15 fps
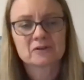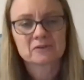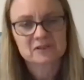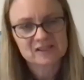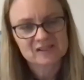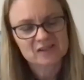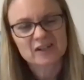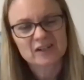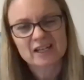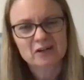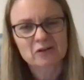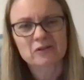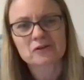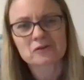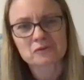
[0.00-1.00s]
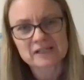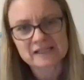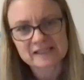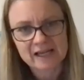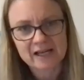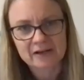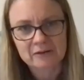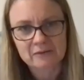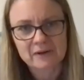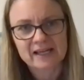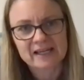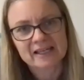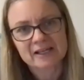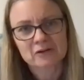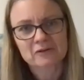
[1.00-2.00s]
We just got to get all the noise out of the way
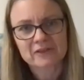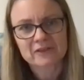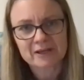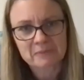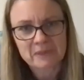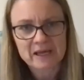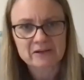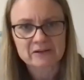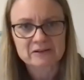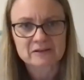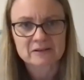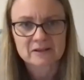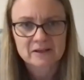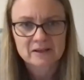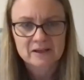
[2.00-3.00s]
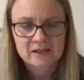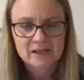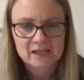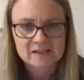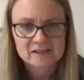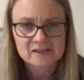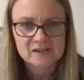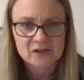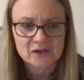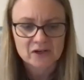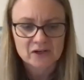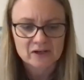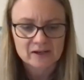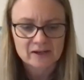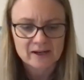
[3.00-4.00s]
and get off that mountain. And
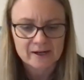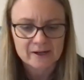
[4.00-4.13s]
so